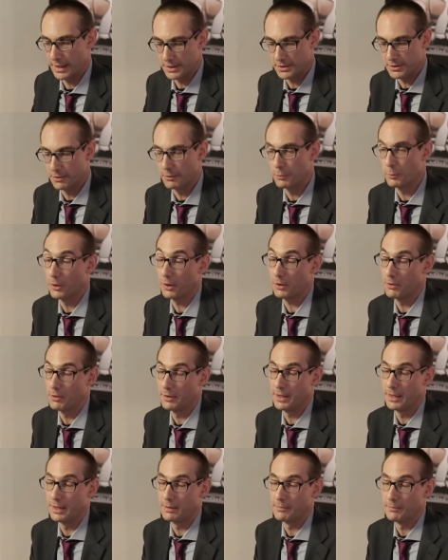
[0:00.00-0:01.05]
I started work on
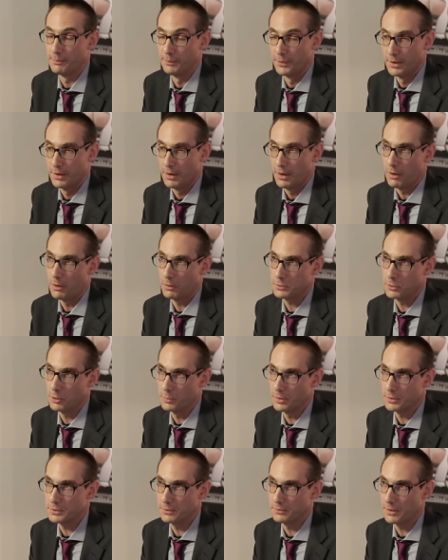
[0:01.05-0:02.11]
it in
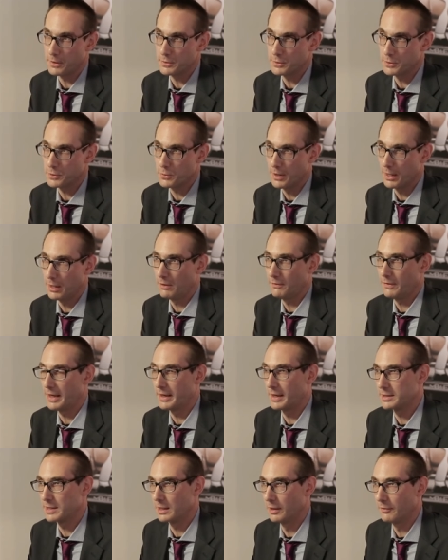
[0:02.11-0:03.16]
October 2012, and
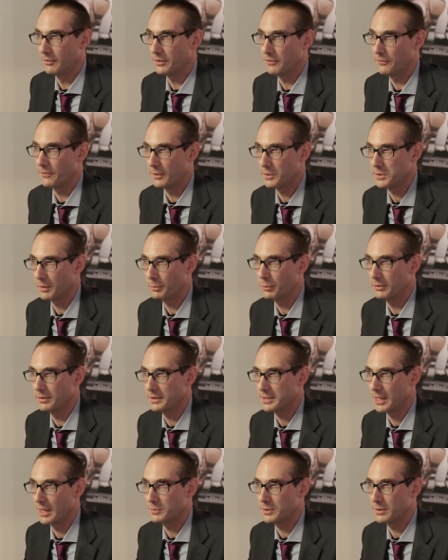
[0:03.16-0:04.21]
I delivered the functioning
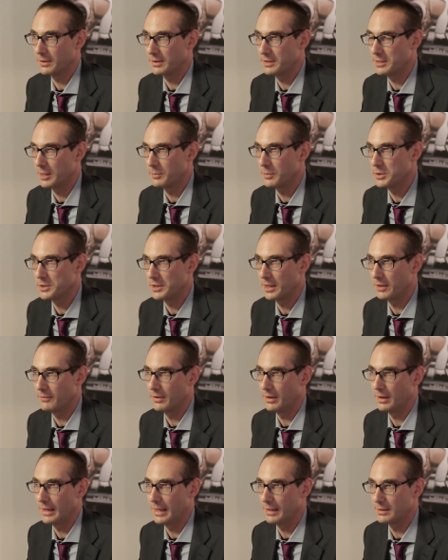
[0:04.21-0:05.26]
prototype to the team in
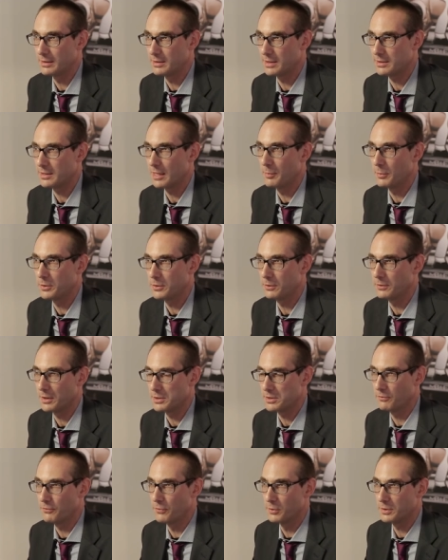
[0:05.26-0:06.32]
Geneva in December
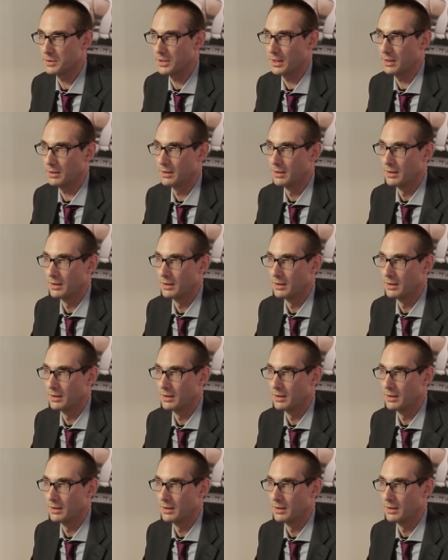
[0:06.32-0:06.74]
2014.